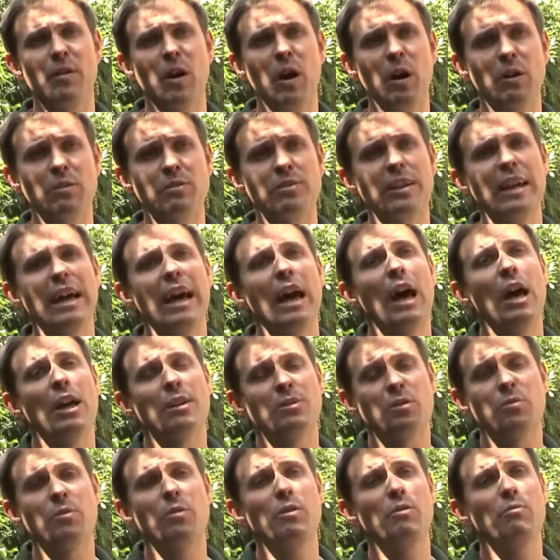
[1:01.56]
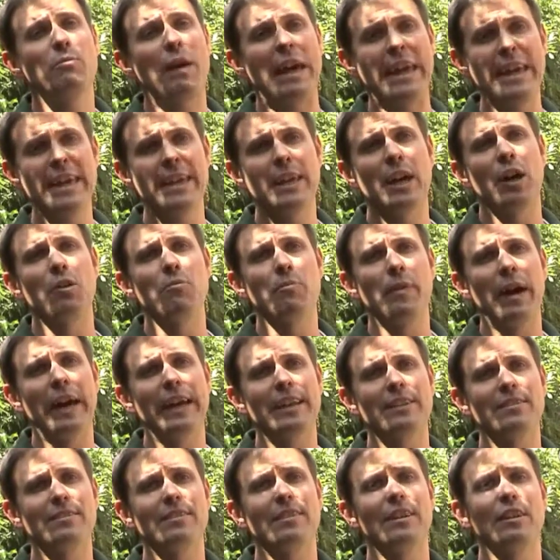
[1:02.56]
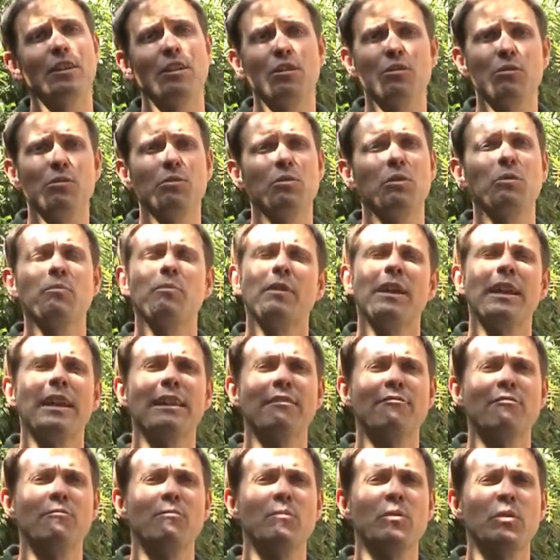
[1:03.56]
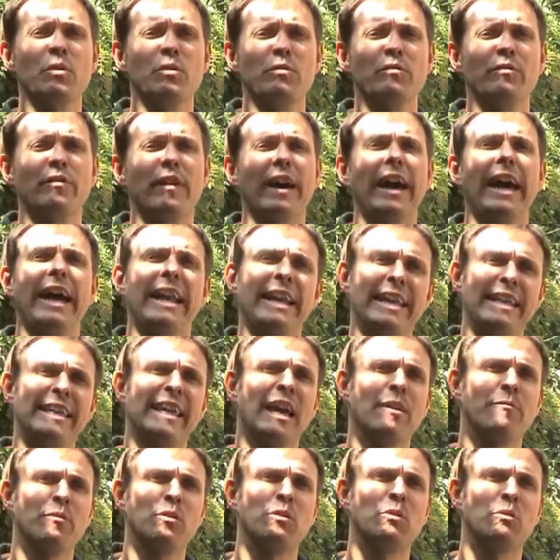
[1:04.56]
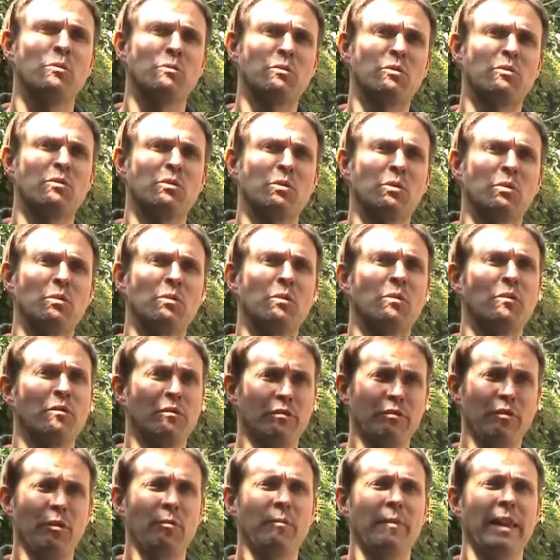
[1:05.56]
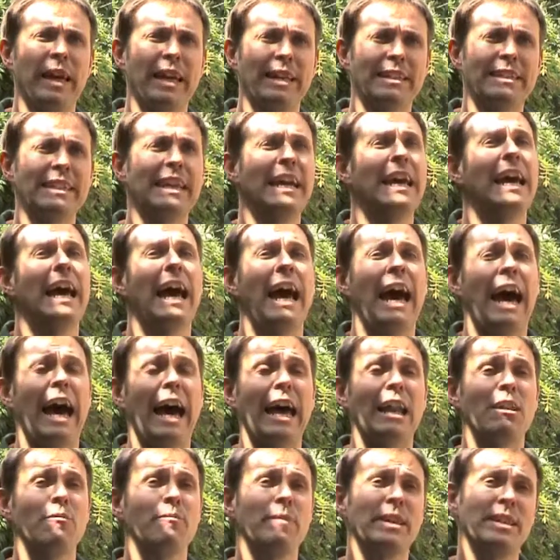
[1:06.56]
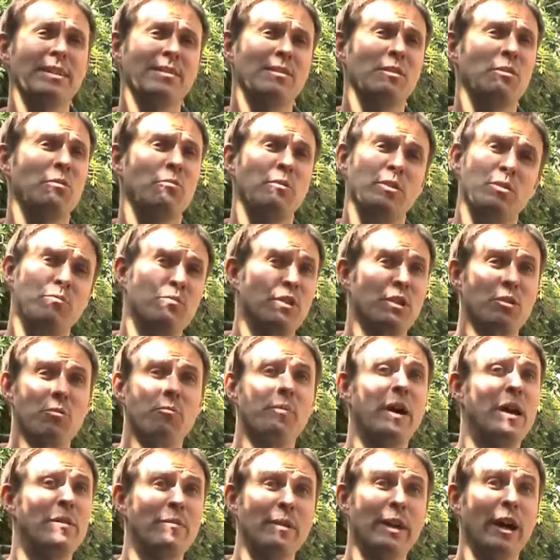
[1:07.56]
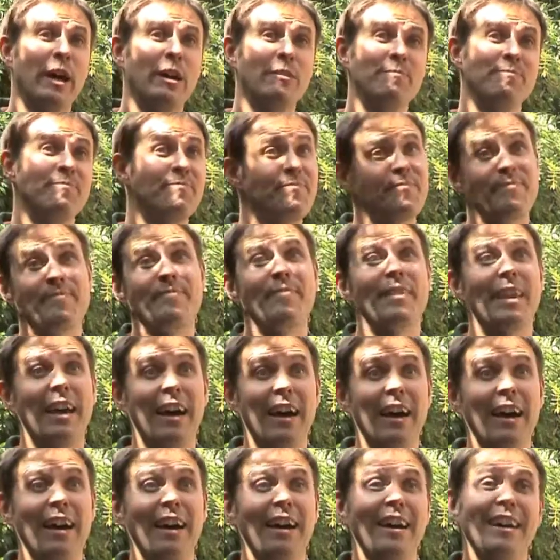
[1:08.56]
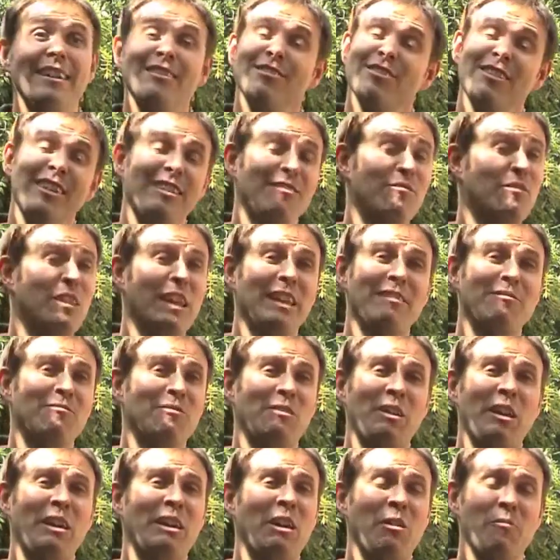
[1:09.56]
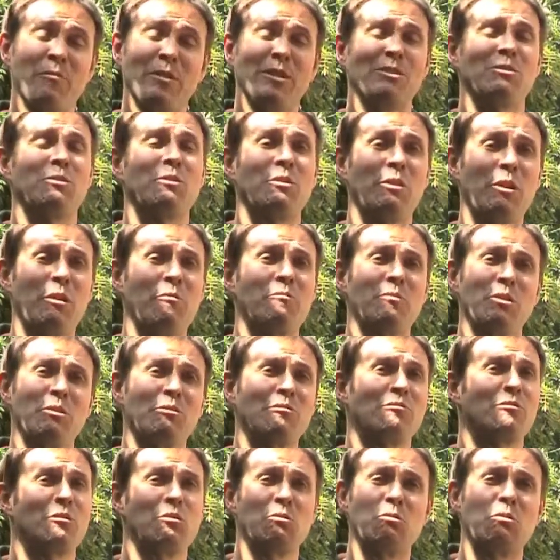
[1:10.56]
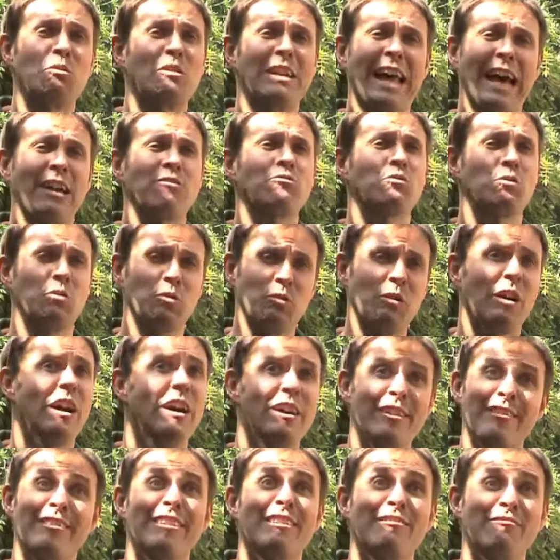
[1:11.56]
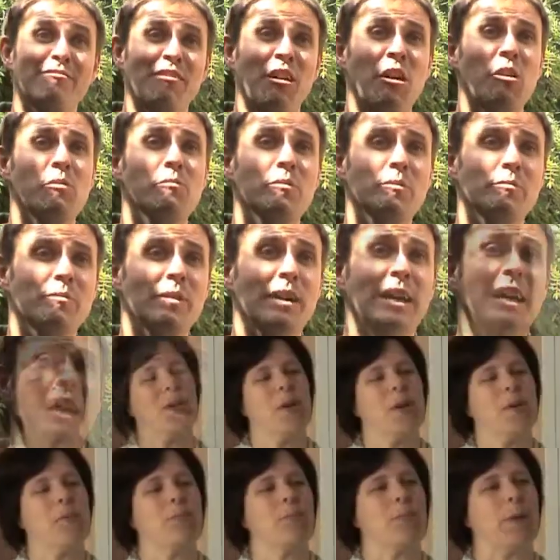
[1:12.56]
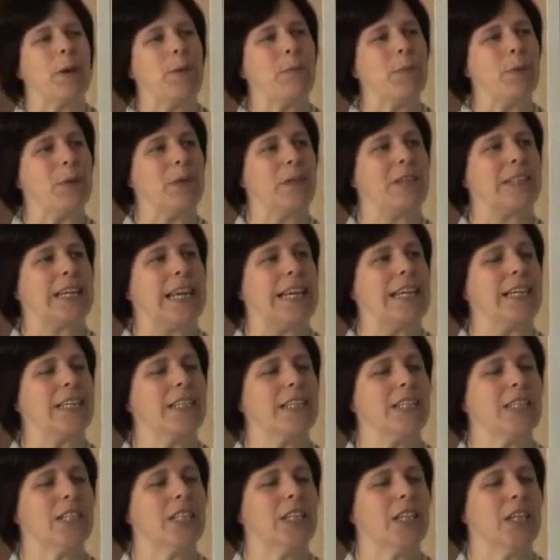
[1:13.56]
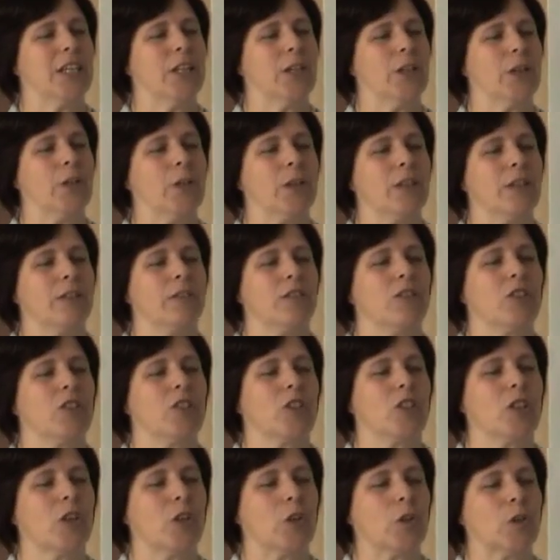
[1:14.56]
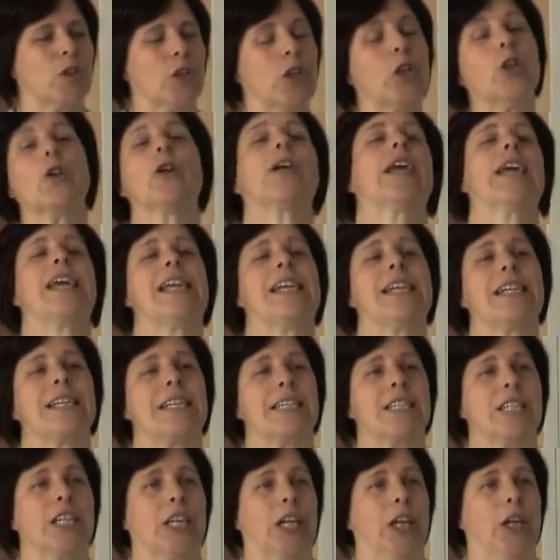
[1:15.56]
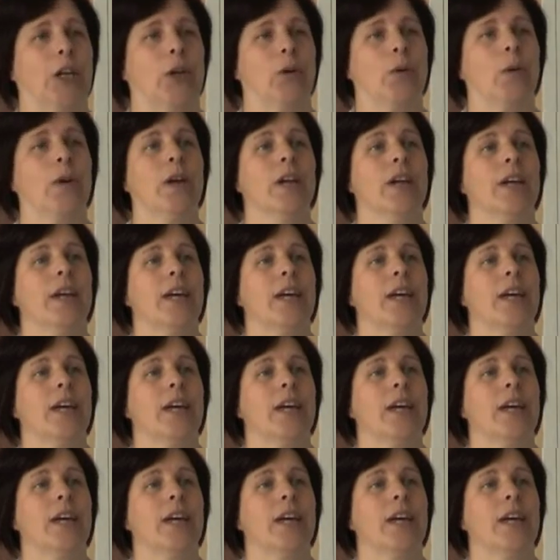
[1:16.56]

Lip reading: masks. So with Ecopaints, you completely remove any chemicals at all from that, and it means that when you bring your baby home, they come into a beautiful, natural, earthy environment. People tend to start to look into